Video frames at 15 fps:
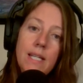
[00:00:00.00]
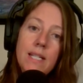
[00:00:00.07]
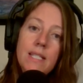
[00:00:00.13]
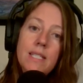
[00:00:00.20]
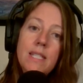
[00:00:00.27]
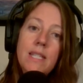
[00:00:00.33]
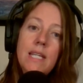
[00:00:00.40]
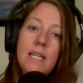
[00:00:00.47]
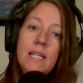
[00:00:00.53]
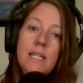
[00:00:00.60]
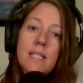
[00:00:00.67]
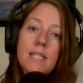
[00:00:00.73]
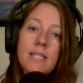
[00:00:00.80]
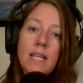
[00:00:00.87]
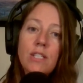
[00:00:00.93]
the
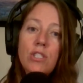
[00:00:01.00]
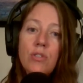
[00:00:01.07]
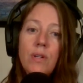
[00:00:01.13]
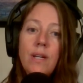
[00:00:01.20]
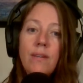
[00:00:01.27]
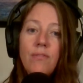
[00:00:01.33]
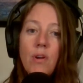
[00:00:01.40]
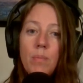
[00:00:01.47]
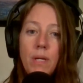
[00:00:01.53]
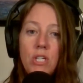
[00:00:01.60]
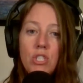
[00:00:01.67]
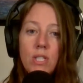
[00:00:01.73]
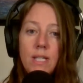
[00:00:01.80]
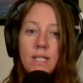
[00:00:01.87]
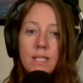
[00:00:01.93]
sensory
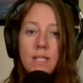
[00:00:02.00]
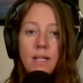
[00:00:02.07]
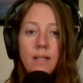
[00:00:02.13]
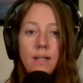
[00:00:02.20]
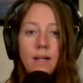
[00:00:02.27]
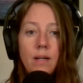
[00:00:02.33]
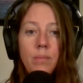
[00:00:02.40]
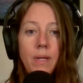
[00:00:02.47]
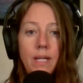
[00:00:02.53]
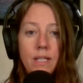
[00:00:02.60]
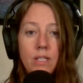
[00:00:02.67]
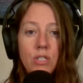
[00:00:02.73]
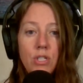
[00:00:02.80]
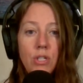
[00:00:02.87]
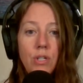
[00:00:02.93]
information that's going to come
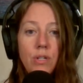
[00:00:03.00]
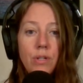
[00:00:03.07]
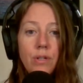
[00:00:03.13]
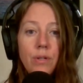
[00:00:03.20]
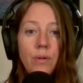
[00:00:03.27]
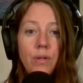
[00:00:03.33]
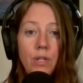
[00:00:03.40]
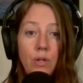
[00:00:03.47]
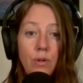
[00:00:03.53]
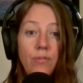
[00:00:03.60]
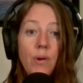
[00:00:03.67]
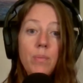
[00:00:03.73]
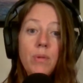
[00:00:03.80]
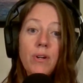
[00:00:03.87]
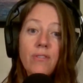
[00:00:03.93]
into you
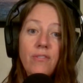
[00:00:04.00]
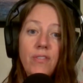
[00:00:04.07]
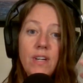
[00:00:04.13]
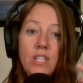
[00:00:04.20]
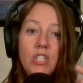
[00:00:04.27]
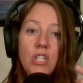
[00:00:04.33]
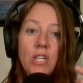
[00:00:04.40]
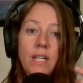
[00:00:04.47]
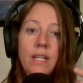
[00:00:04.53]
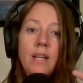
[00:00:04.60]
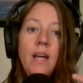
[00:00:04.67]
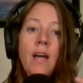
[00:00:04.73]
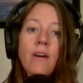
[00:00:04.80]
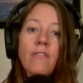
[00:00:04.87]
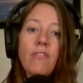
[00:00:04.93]
from your vision,
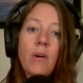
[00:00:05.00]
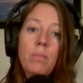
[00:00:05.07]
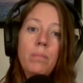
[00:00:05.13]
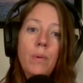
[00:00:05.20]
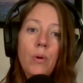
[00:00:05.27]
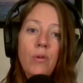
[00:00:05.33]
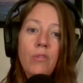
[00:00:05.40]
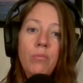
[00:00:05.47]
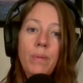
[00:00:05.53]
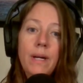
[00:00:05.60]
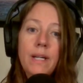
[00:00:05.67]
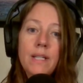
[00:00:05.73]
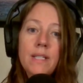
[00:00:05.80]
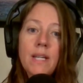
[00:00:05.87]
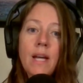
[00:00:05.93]
from
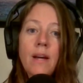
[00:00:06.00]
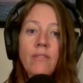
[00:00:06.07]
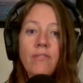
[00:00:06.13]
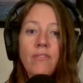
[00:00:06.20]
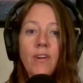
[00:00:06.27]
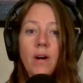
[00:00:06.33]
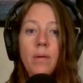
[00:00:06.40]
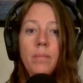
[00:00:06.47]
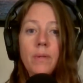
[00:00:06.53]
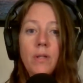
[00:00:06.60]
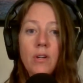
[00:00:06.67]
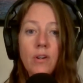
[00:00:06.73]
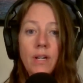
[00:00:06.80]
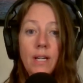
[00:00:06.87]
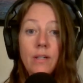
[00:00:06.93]
movement, from
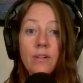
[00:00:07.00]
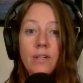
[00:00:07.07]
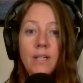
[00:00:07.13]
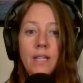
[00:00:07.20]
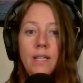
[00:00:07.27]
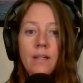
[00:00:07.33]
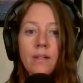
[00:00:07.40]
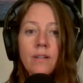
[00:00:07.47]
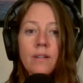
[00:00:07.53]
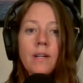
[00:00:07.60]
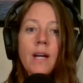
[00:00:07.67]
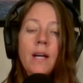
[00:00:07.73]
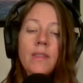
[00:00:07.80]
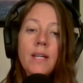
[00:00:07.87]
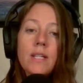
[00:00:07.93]
your inner ear,
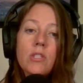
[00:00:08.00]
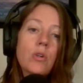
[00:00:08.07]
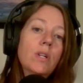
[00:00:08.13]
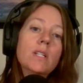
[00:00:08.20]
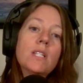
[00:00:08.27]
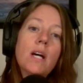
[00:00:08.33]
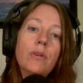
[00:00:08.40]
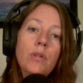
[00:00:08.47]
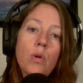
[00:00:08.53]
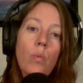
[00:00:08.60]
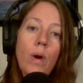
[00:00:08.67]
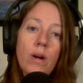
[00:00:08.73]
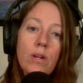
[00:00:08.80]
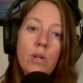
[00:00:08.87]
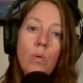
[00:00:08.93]
that's going to tell you
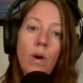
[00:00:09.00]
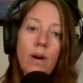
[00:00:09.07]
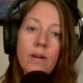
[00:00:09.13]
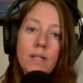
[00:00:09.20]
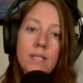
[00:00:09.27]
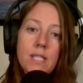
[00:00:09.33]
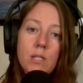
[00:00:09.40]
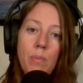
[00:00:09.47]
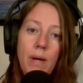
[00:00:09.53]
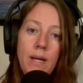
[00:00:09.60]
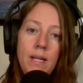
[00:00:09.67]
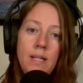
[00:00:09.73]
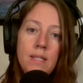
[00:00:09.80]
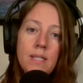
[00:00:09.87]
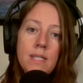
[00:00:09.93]
where you are in
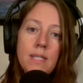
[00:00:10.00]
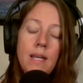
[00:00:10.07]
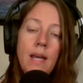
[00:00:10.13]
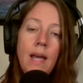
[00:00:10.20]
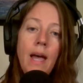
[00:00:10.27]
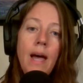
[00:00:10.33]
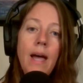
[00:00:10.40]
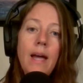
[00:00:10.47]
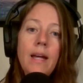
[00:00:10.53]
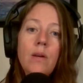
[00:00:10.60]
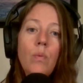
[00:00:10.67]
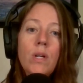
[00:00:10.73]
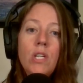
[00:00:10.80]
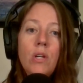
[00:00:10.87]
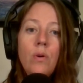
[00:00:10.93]
space. And
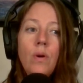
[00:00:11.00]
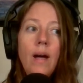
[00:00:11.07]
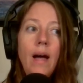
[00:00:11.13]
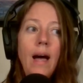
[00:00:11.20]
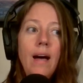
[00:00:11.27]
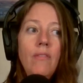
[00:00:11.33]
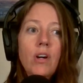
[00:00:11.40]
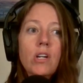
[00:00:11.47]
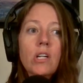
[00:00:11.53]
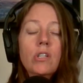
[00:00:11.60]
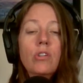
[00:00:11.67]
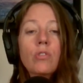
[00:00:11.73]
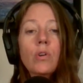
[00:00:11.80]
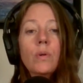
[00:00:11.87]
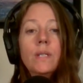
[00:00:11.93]
when you have a
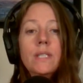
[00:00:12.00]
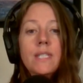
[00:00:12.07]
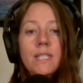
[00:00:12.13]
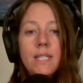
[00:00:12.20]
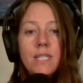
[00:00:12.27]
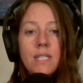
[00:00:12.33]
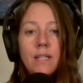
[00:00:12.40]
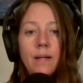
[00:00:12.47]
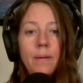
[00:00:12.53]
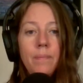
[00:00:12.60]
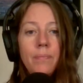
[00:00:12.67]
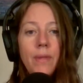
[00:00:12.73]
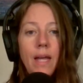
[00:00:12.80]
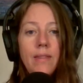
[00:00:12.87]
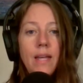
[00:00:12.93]
congruent
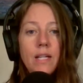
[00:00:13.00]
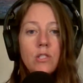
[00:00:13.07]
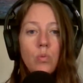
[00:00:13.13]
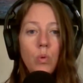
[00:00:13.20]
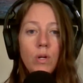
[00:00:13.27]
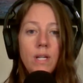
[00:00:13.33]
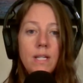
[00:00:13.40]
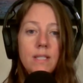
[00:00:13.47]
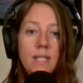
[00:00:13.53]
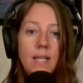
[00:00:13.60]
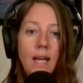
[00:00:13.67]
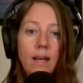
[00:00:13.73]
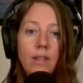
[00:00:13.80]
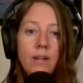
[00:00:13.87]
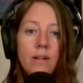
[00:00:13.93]
system and that's working
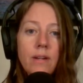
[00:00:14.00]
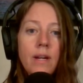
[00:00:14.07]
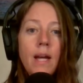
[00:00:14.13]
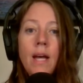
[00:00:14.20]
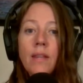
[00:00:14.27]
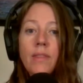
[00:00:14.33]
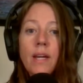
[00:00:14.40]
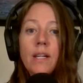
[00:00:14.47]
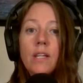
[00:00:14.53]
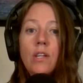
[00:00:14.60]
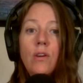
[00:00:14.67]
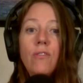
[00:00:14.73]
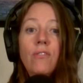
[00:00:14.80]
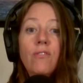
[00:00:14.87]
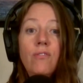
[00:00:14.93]
together, then
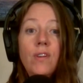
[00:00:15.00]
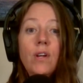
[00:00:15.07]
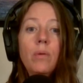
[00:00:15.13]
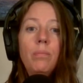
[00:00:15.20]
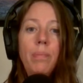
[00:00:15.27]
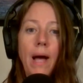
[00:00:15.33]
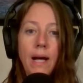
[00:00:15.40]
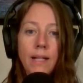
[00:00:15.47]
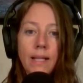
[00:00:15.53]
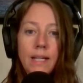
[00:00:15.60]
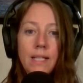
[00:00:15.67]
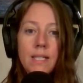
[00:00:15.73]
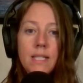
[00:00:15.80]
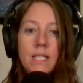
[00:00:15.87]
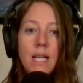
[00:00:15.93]
you feel
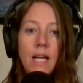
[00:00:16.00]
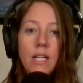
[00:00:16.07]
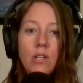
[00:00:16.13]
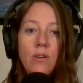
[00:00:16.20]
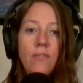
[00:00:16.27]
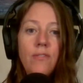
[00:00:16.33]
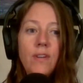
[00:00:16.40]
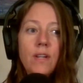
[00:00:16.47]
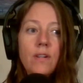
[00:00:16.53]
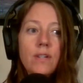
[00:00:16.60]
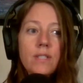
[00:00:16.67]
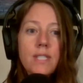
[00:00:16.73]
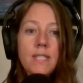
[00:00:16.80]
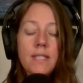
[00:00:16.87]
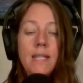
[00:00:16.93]
balanced and you feel
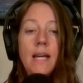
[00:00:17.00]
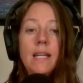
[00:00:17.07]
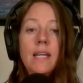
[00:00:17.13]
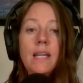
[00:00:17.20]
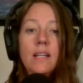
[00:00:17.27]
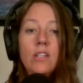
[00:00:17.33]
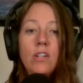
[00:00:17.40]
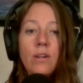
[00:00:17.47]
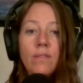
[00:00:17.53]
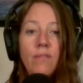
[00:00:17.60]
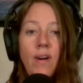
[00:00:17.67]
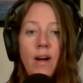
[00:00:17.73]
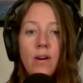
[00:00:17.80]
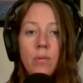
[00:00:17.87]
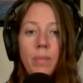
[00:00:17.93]
steady in your
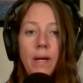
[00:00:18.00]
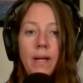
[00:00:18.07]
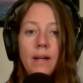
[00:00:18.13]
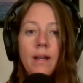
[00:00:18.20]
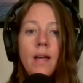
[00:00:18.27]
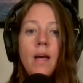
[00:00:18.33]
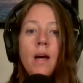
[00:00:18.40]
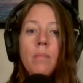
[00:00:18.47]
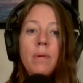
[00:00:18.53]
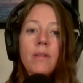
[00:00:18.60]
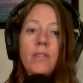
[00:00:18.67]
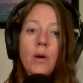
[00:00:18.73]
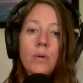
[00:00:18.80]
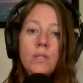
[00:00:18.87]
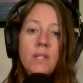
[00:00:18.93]
environment. But
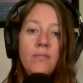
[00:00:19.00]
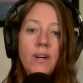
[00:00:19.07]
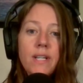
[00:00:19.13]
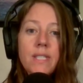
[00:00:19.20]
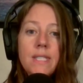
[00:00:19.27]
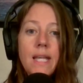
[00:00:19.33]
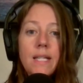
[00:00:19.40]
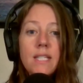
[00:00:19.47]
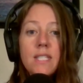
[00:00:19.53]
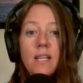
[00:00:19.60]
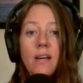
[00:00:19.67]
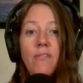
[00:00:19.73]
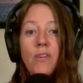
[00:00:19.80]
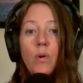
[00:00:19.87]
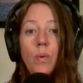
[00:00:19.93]
those of us that
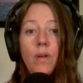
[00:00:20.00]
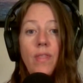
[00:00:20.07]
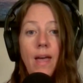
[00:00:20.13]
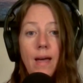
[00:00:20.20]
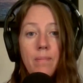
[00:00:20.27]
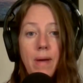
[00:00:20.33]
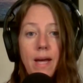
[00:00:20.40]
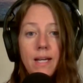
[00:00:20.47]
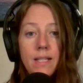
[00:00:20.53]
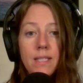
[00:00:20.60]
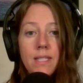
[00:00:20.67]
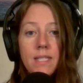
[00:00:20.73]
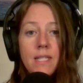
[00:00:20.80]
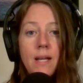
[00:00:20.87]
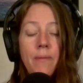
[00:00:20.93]
suffer with
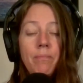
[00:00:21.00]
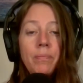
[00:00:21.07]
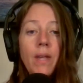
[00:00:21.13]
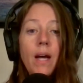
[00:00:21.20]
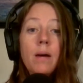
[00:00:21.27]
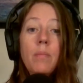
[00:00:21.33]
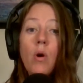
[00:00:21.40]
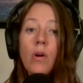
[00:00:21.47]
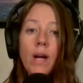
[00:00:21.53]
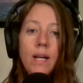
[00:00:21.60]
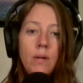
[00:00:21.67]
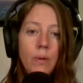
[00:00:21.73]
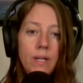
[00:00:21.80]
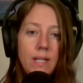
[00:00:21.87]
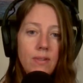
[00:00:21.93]
MS, or
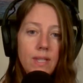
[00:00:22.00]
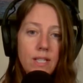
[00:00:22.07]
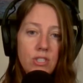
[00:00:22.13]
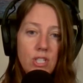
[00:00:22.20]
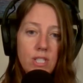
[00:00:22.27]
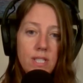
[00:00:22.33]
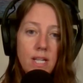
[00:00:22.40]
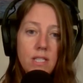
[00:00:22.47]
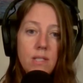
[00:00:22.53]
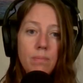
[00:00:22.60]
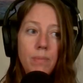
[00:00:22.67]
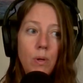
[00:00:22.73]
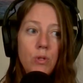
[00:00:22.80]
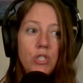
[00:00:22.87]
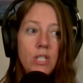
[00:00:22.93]
anyone even that just gets
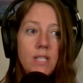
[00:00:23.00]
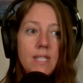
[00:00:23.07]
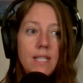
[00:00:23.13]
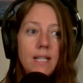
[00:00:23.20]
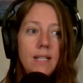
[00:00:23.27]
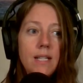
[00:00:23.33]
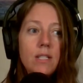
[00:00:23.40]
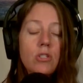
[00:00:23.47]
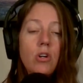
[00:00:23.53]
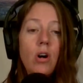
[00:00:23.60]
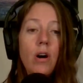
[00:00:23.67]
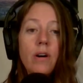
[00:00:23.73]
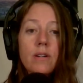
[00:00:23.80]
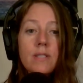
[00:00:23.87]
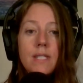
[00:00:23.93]
motion sickness,
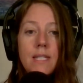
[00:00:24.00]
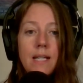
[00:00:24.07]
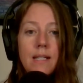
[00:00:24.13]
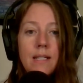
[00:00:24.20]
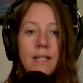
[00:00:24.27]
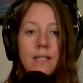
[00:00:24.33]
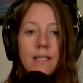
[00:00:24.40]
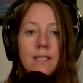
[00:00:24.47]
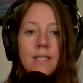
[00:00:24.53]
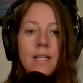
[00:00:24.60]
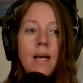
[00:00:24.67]
car sickness,